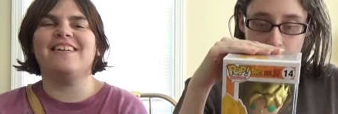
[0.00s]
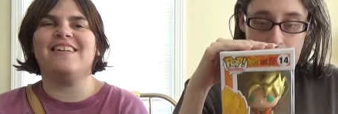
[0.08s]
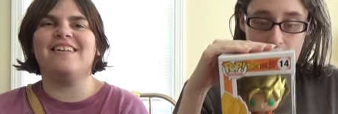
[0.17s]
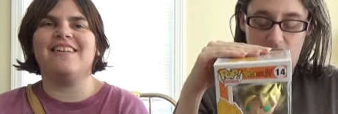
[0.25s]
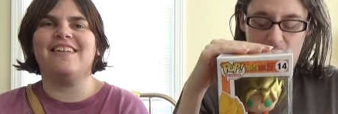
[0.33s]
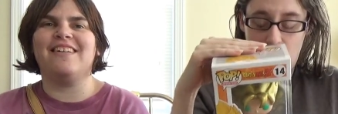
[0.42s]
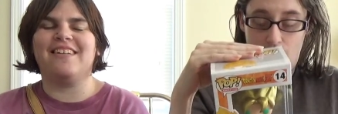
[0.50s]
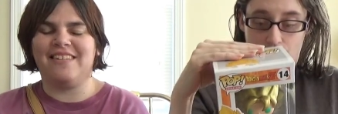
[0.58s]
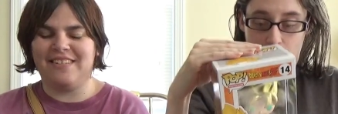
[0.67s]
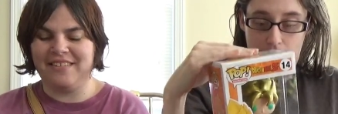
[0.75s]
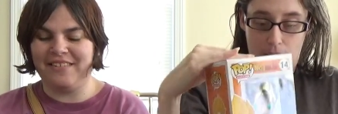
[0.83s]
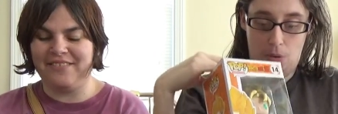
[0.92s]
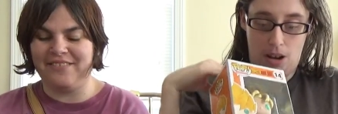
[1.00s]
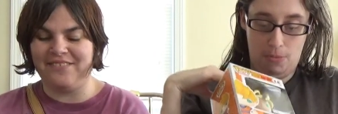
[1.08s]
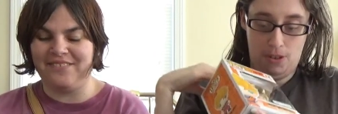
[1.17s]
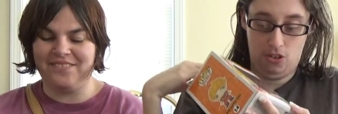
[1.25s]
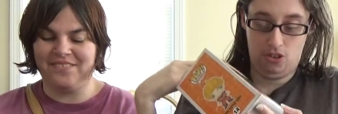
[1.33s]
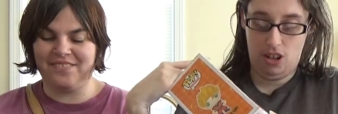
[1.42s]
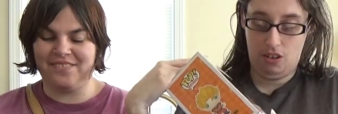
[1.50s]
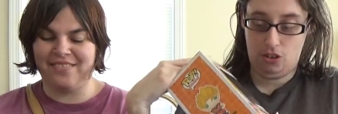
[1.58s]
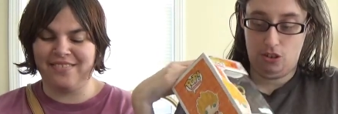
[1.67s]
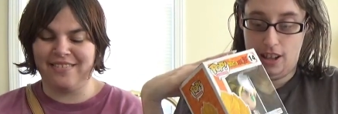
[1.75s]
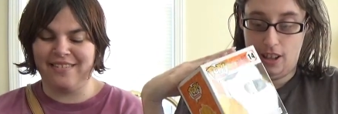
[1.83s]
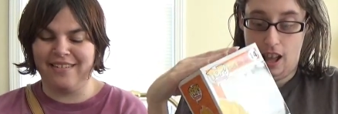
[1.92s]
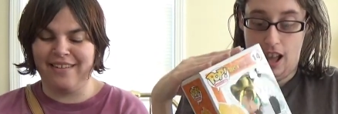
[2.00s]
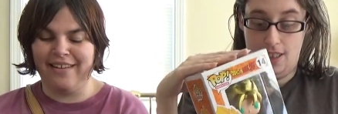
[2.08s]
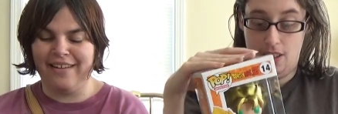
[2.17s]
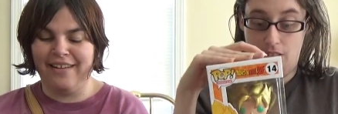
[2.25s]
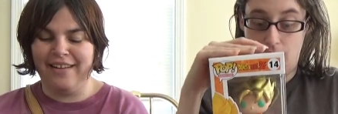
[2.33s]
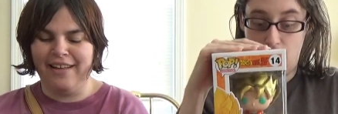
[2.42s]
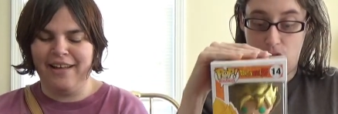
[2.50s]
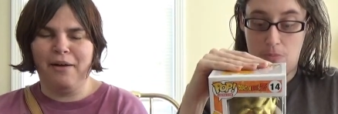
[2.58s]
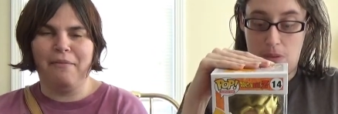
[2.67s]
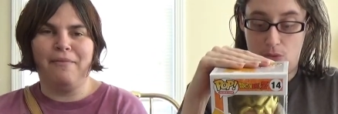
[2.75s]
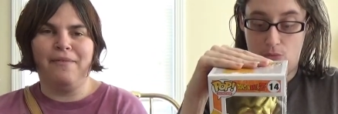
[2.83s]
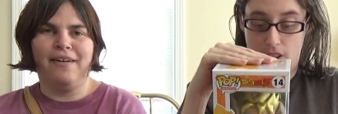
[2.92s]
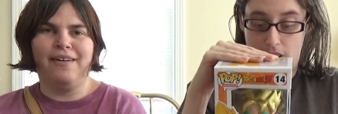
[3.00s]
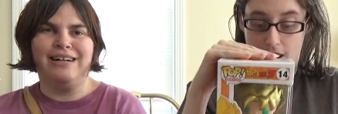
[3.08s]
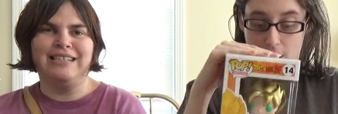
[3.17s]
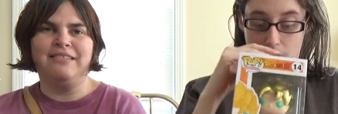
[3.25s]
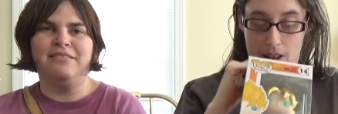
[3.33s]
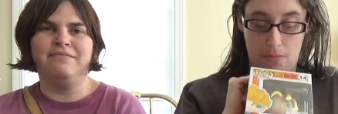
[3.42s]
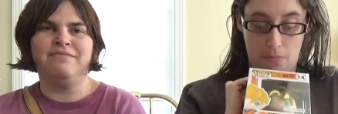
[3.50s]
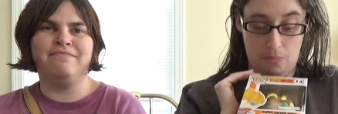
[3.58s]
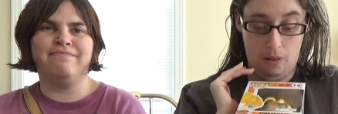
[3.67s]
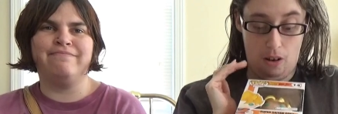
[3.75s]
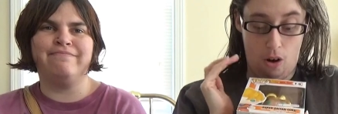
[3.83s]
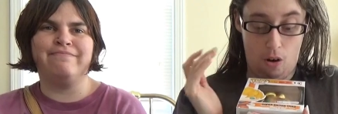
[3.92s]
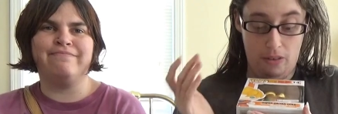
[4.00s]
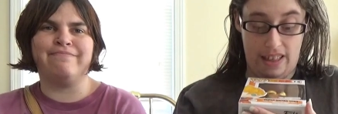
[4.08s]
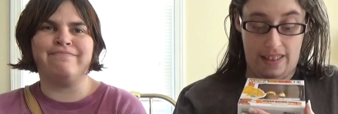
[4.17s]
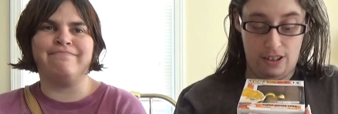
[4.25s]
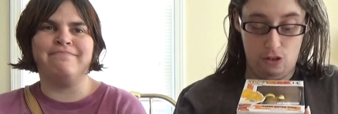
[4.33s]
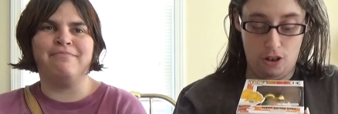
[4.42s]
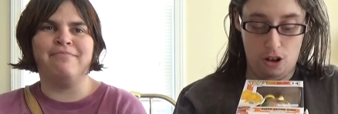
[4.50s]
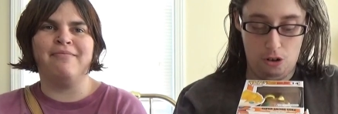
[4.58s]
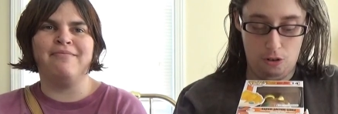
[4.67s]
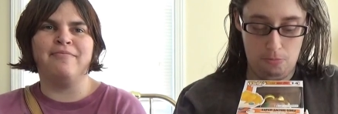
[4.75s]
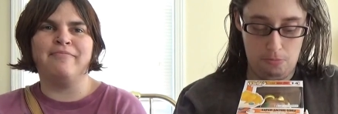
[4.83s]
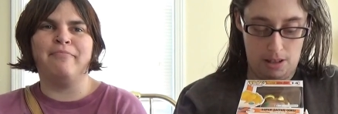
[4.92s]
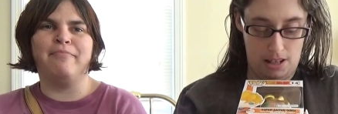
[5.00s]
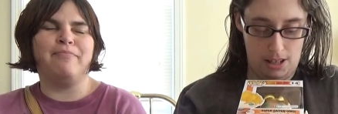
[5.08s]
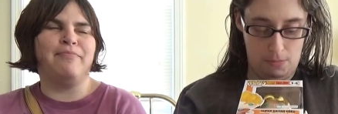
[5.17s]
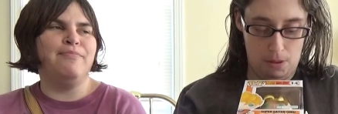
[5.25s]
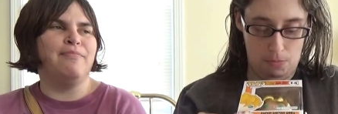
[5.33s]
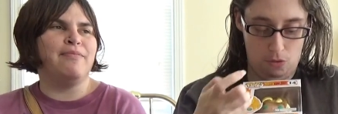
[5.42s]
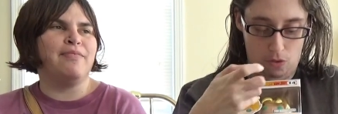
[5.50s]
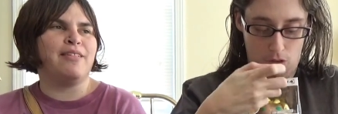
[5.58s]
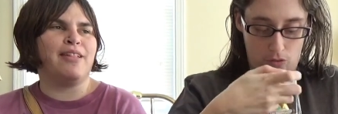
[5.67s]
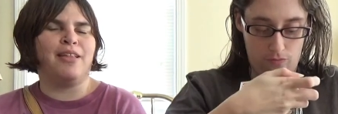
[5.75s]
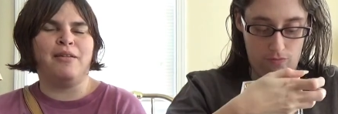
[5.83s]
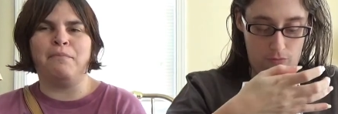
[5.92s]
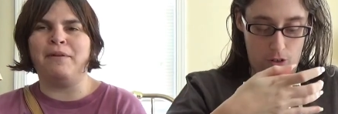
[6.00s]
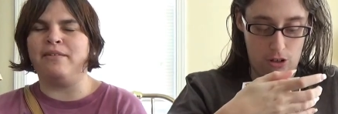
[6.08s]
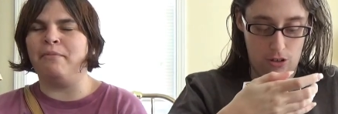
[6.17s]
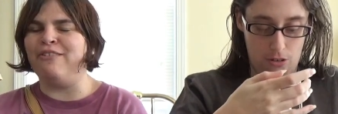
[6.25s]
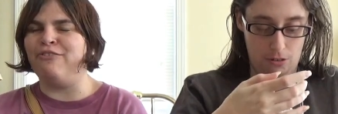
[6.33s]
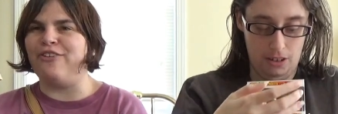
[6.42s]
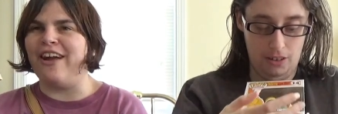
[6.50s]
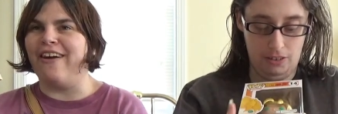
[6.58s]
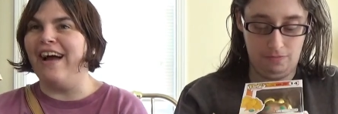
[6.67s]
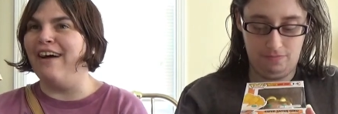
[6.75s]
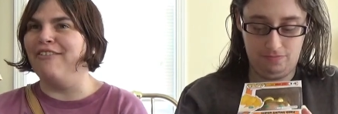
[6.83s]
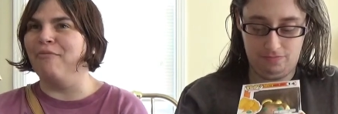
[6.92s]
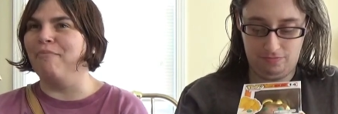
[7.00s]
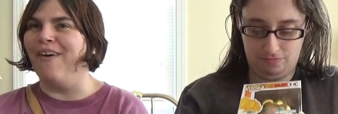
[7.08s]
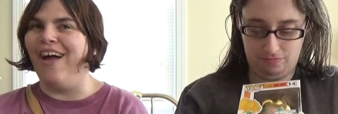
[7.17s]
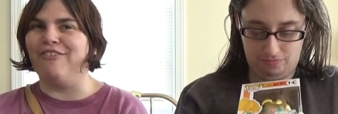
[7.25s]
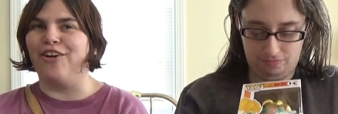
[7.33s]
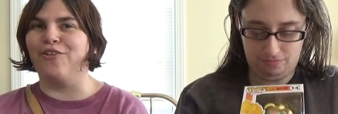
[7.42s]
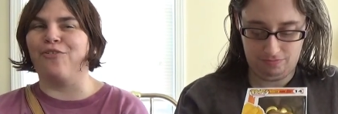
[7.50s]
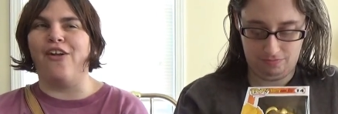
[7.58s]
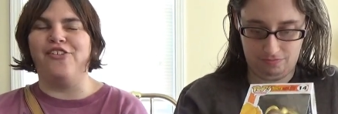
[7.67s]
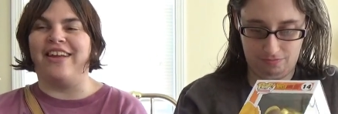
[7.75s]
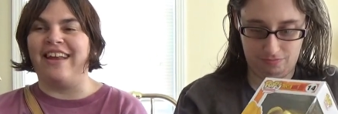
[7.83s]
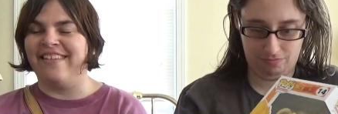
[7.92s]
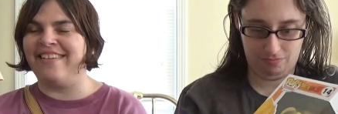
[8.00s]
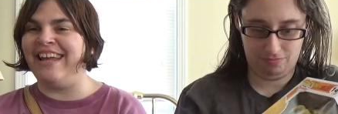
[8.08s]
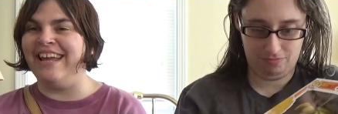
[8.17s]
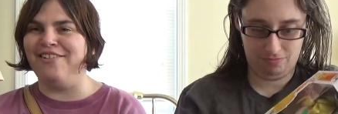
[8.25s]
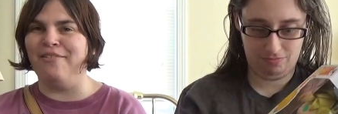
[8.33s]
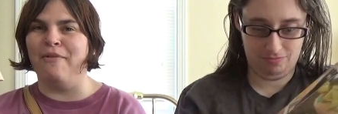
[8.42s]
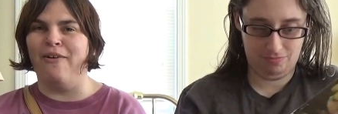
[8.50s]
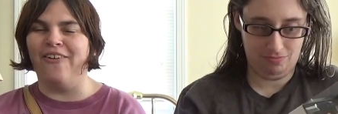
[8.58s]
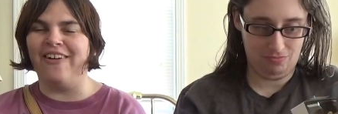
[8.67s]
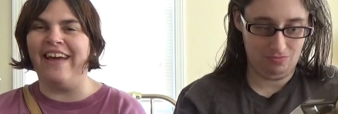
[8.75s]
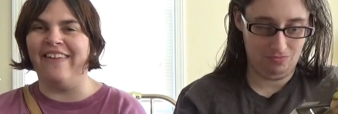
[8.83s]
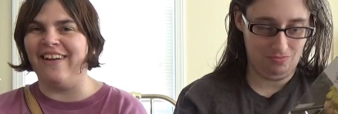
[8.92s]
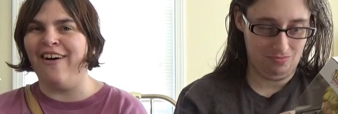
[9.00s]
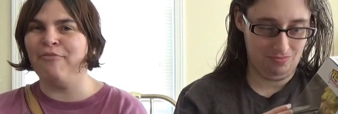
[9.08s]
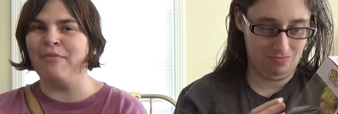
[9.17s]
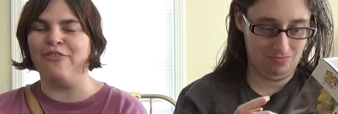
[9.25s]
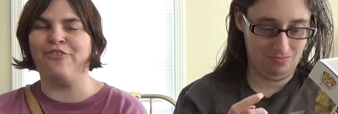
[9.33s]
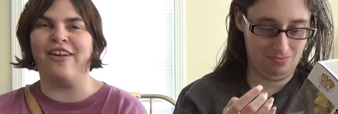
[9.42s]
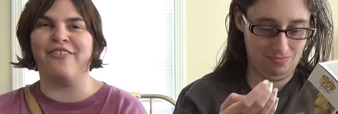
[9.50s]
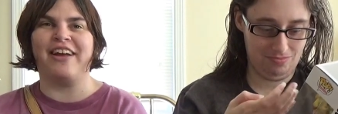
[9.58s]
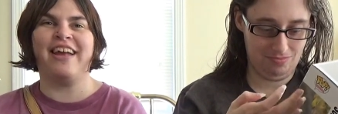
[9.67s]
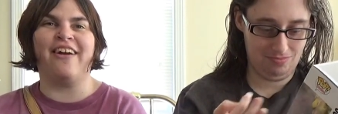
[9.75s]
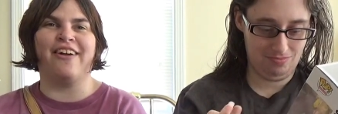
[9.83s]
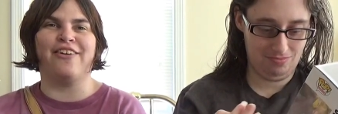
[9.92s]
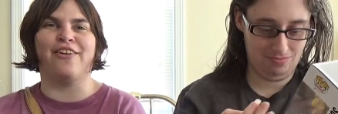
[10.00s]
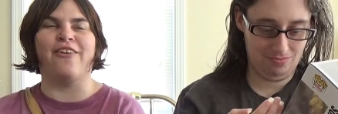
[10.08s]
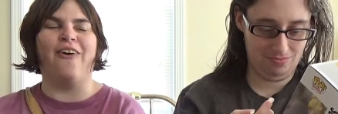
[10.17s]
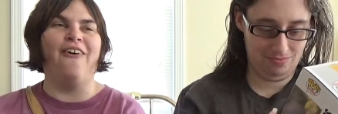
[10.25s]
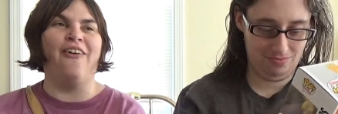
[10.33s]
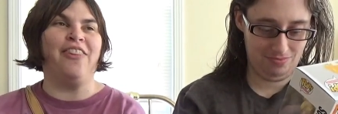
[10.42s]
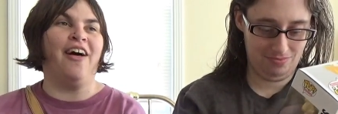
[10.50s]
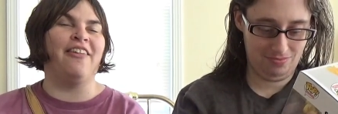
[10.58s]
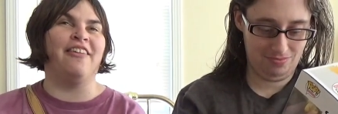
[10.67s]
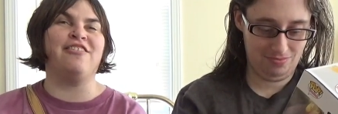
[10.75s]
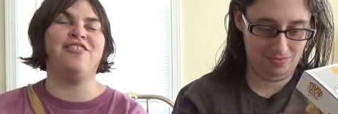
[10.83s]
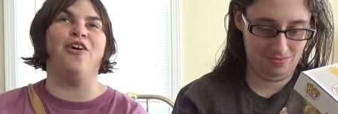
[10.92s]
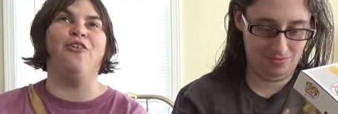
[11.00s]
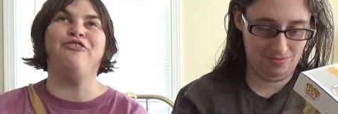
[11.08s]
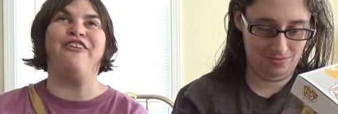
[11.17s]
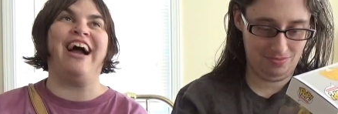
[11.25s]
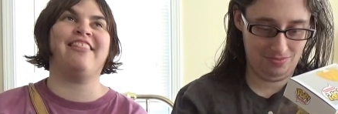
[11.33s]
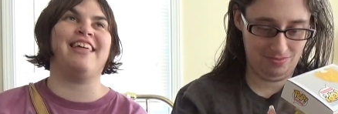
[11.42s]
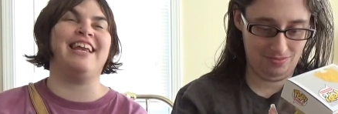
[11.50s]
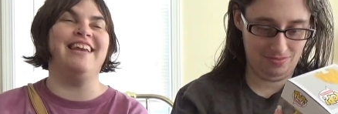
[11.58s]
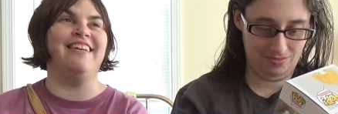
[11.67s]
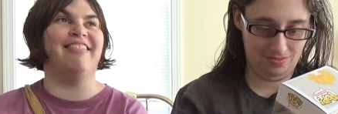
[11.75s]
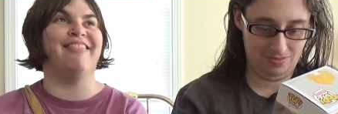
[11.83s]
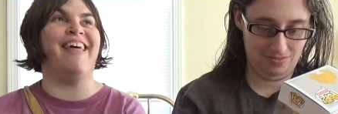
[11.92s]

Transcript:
Speaker 1: Like I said, it's a very popular series, so like, this would be one item that oh, that I know many people will...
Speaker 2: will... To be fair, I have a I have a grudge against Kishimoto killing off my favorite character on, on the sole fact that he didn't